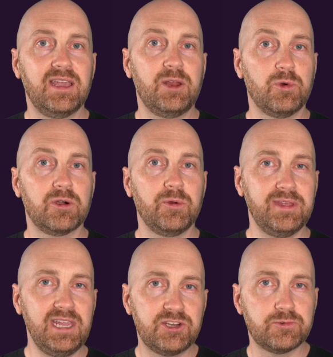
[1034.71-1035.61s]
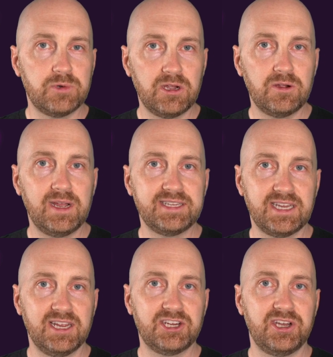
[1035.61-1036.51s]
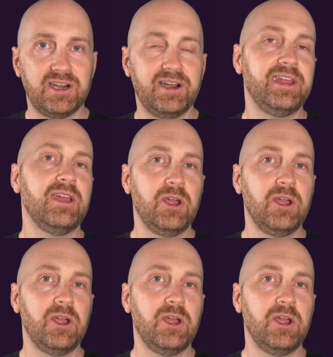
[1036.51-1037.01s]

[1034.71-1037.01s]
and work with each row as a dictionary